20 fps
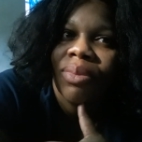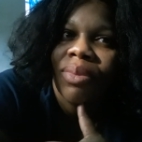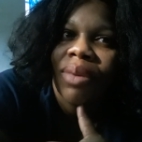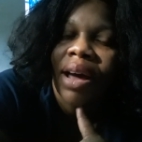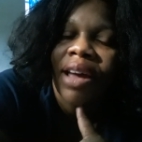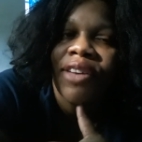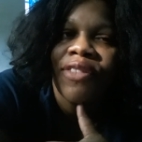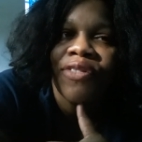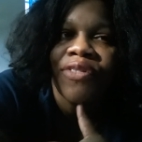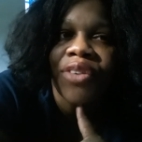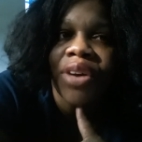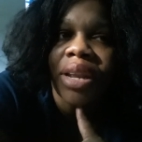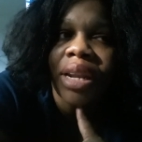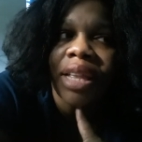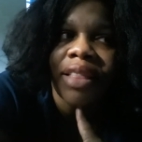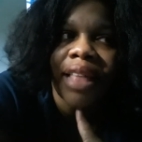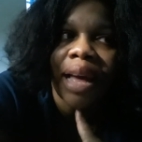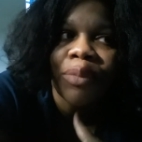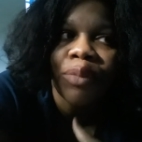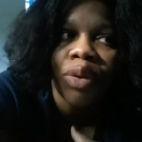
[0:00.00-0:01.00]
a
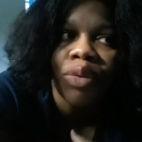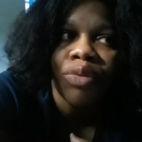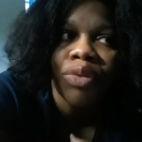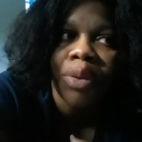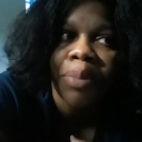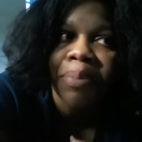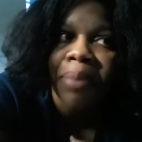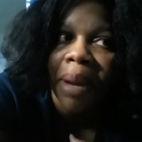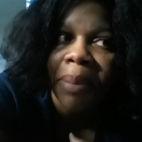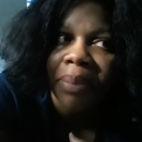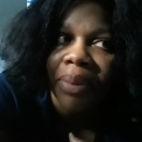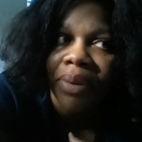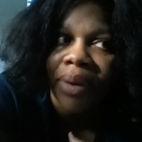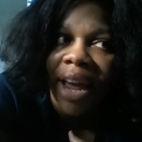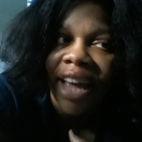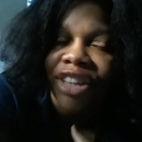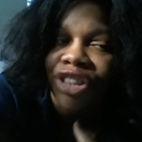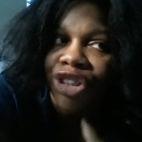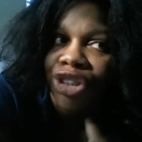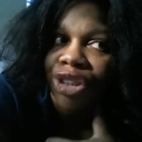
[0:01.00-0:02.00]
feeling that we remember
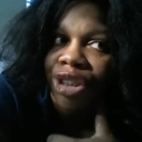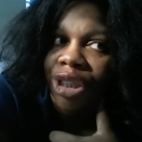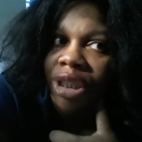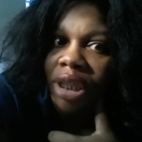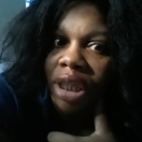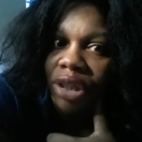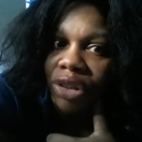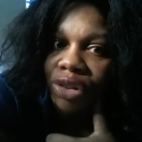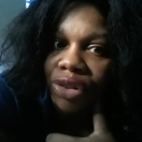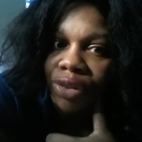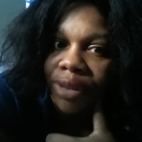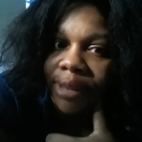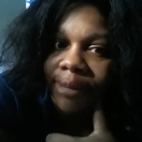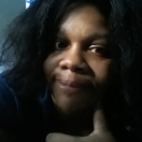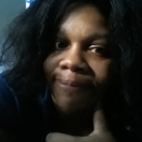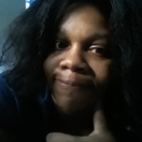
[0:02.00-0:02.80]
as children.